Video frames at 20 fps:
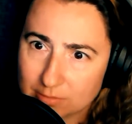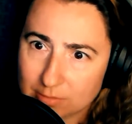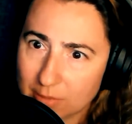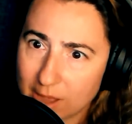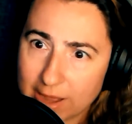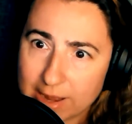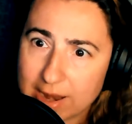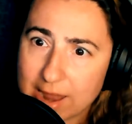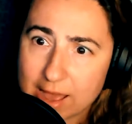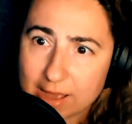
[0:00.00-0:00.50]

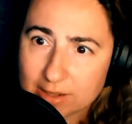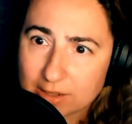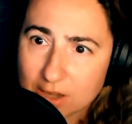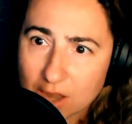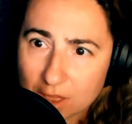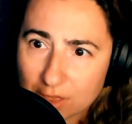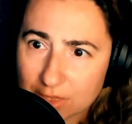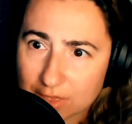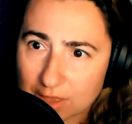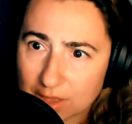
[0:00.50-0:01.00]
I lack
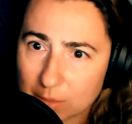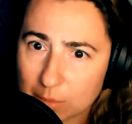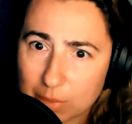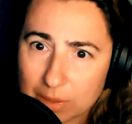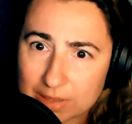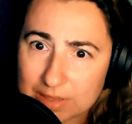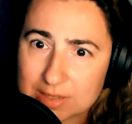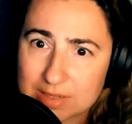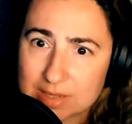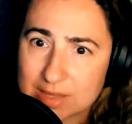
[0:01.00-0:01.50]
nothing,
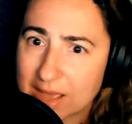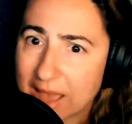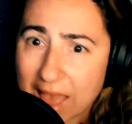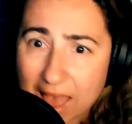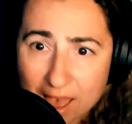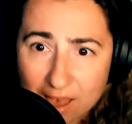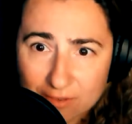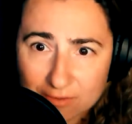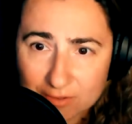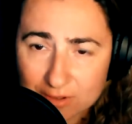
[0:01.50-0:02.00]
but
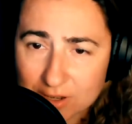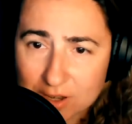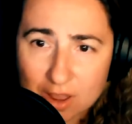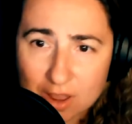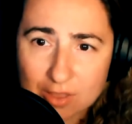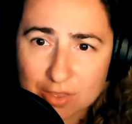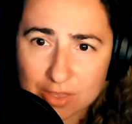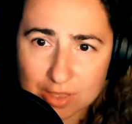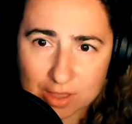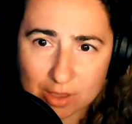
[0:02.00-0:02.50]
have
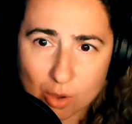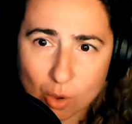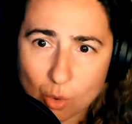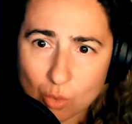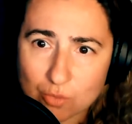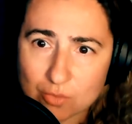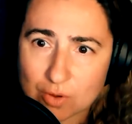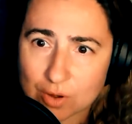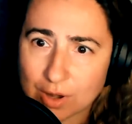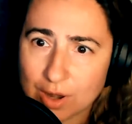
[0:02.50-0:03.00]
nothing
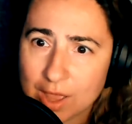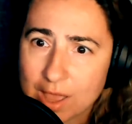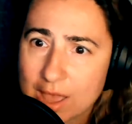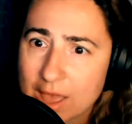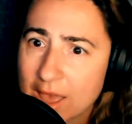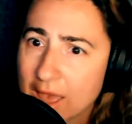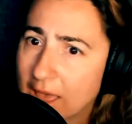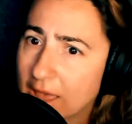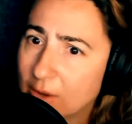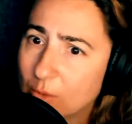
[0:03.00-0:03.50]
over,
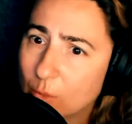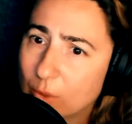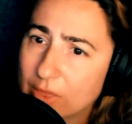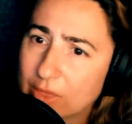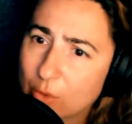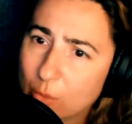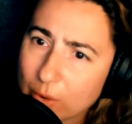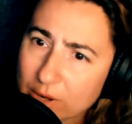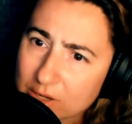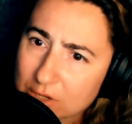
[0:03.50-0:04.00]
and when
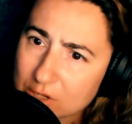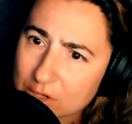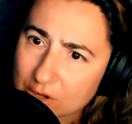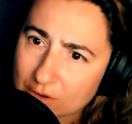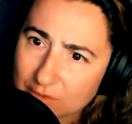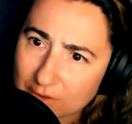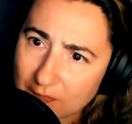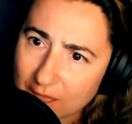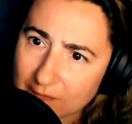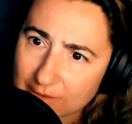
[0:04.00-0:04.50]
the winter
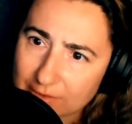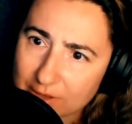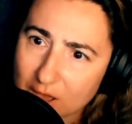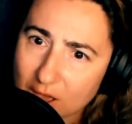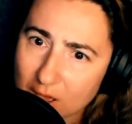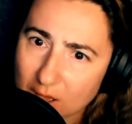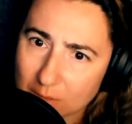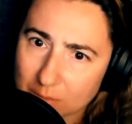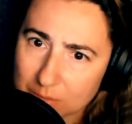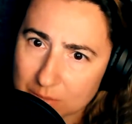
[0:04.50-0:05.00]
of life
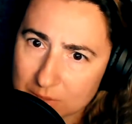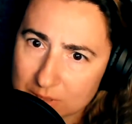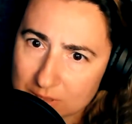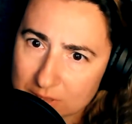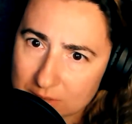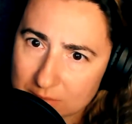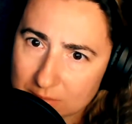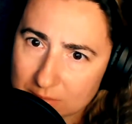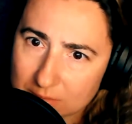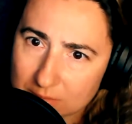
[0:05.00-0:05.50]

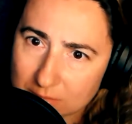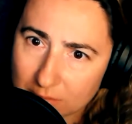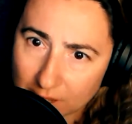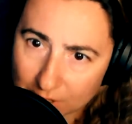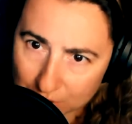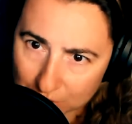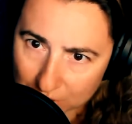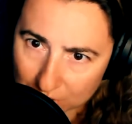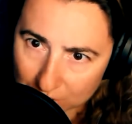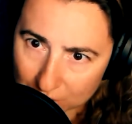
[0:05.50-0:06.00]
comes, I
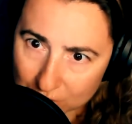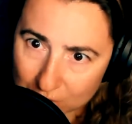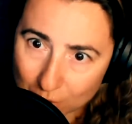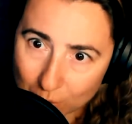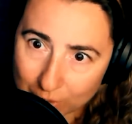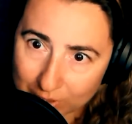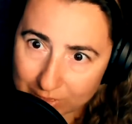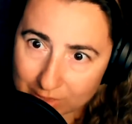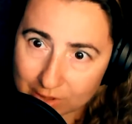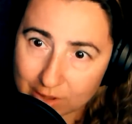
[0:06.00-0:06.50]
shall
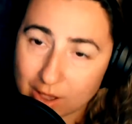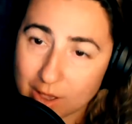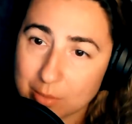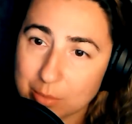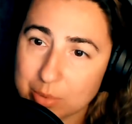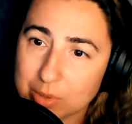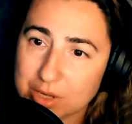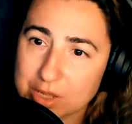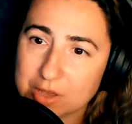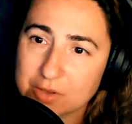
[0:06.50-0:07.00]
join the
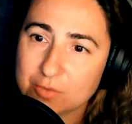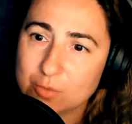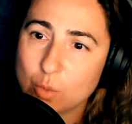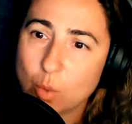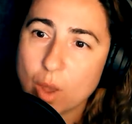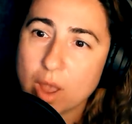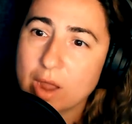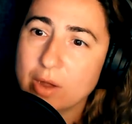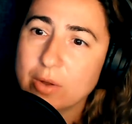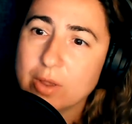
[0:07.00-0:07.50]
company of
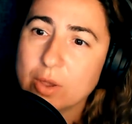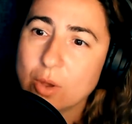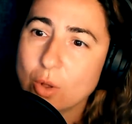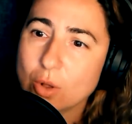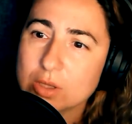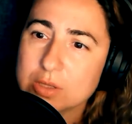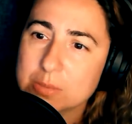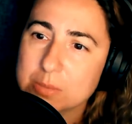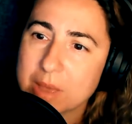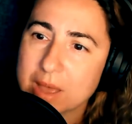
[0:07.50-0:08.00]
weary
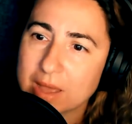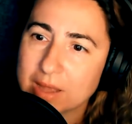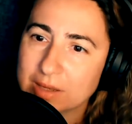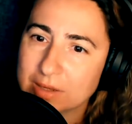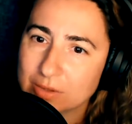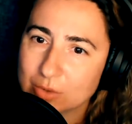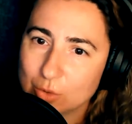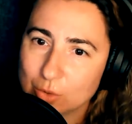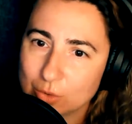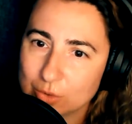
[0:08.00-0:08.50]
old
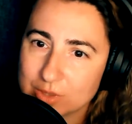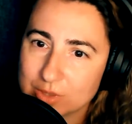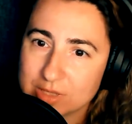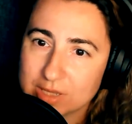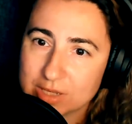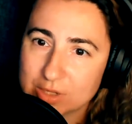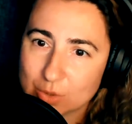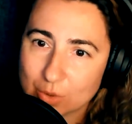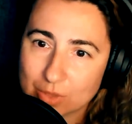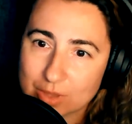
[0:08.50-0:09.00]
men who
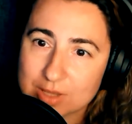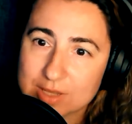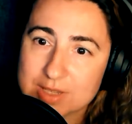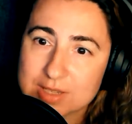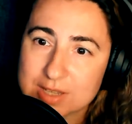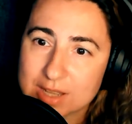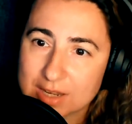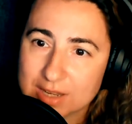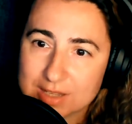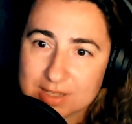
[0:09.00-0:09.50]
sit on the
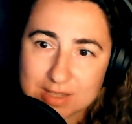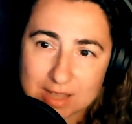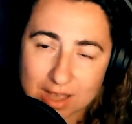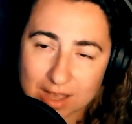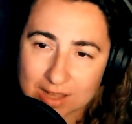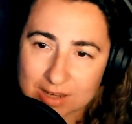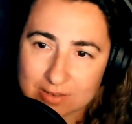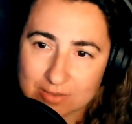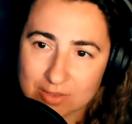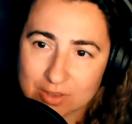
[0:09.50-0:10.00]
sunny
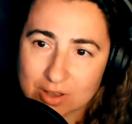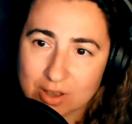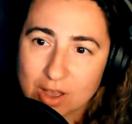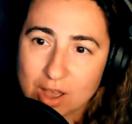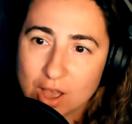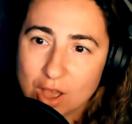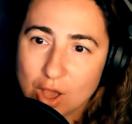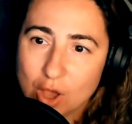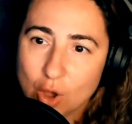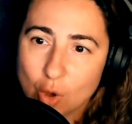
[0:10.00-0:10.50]
side of the
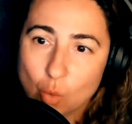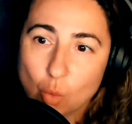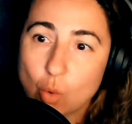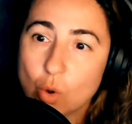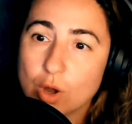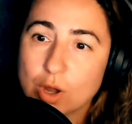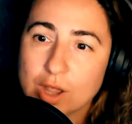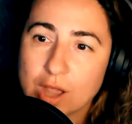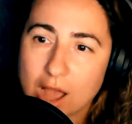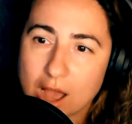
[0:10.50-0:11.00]

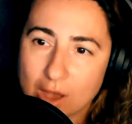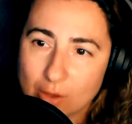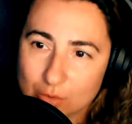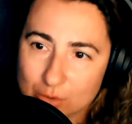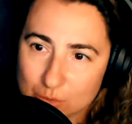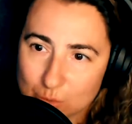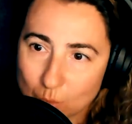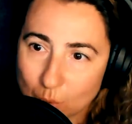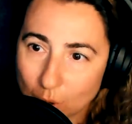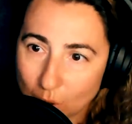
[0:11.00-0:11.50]

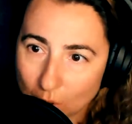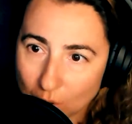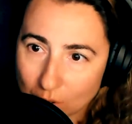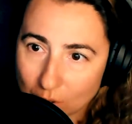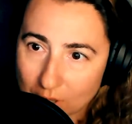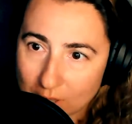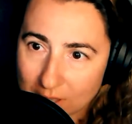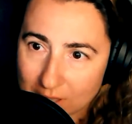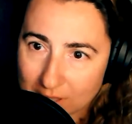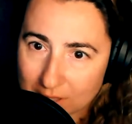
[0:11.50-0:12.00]
workhouse wall
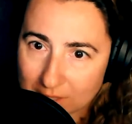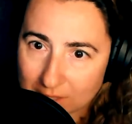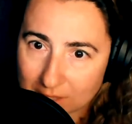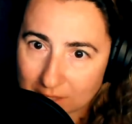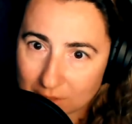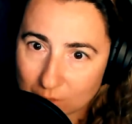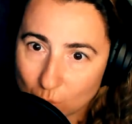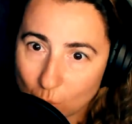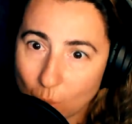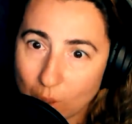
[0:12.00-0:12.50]

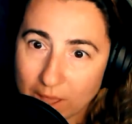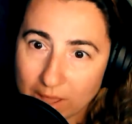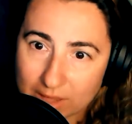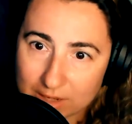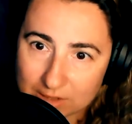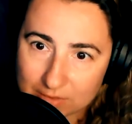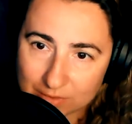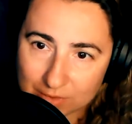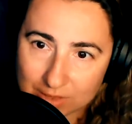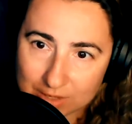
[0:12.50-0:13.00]
and
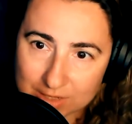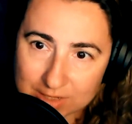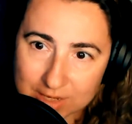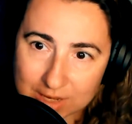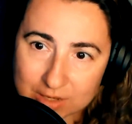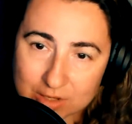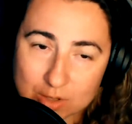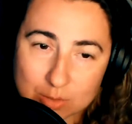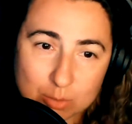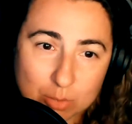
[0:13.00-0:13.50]
wait for the
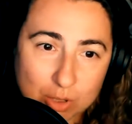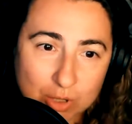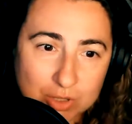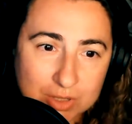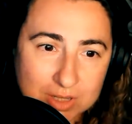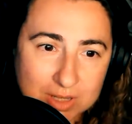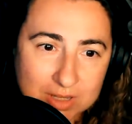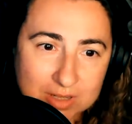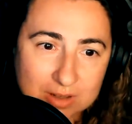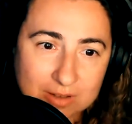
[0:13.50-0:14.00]
tender
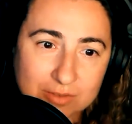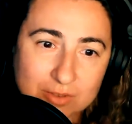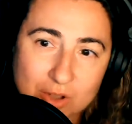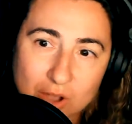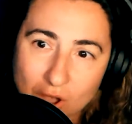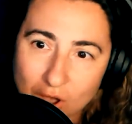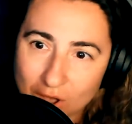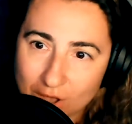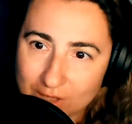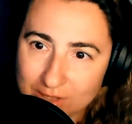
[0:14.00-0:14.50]
mercies of
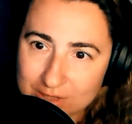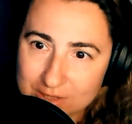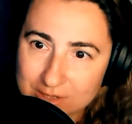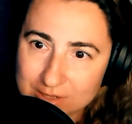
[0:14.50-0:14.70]
God.